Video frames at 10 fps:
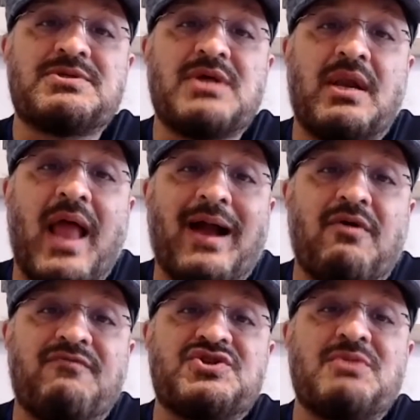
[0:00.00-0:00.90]
a lack
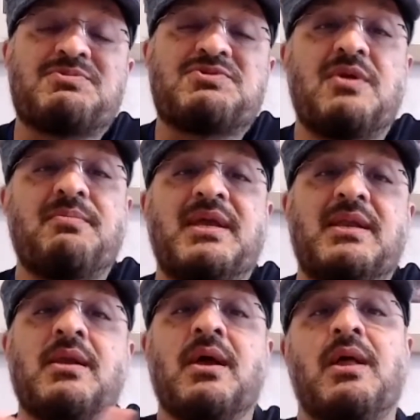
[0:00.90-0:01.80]
of chips will
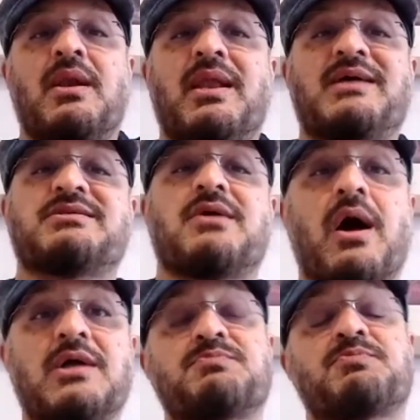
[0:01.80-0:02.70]
mean less
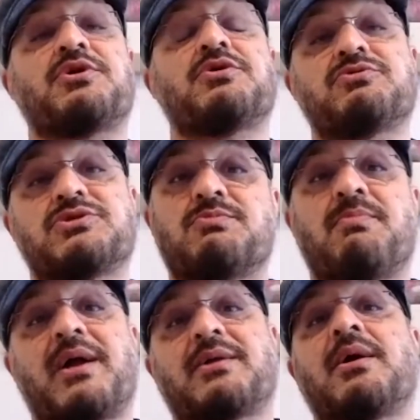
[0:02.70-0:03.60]
cars produced,
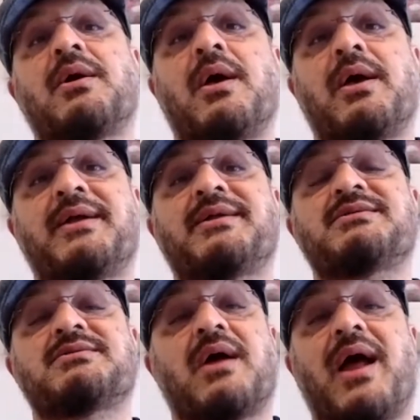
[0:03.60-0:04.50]
but it
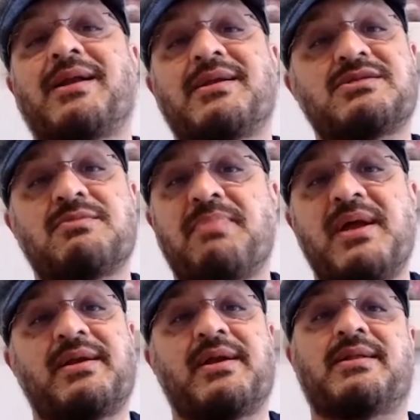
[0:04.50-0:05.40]
is
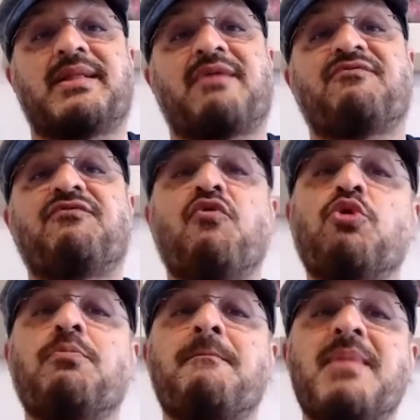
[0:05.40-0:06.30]
anticipated that
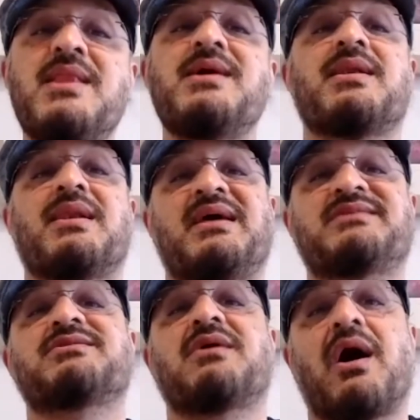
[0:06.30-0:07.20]
4 million
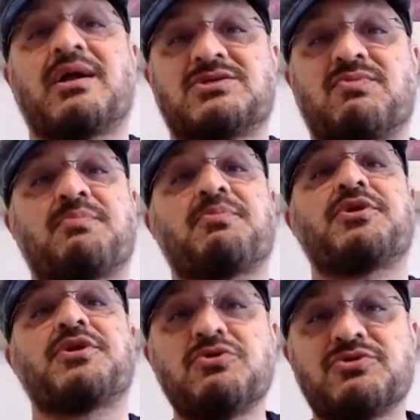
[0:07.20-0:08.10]
less cars were
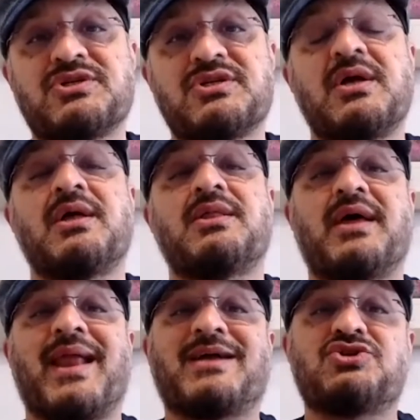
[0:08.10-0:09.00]
produced
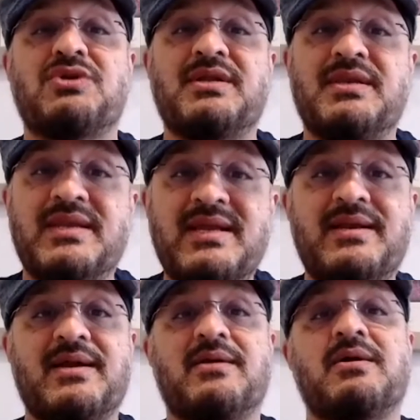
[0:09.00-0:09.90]
than actually
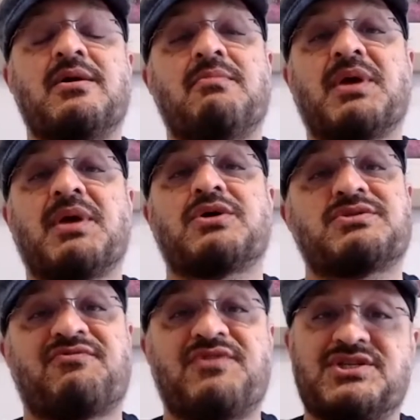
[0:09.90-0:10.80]
needed because
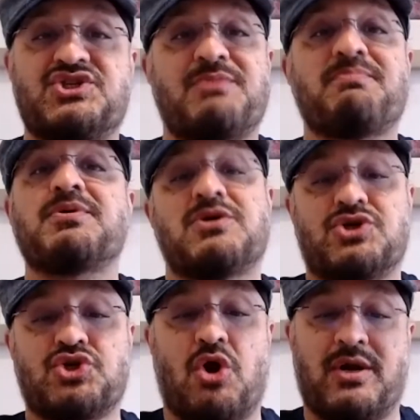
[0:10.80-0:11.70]
of this chip
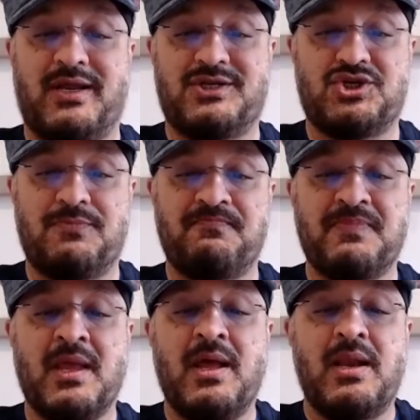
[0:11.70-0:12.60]
shortage.
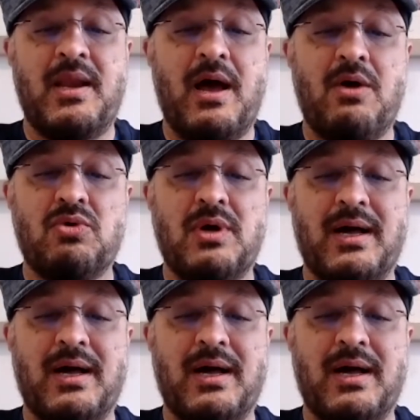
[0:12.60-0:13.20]
Now,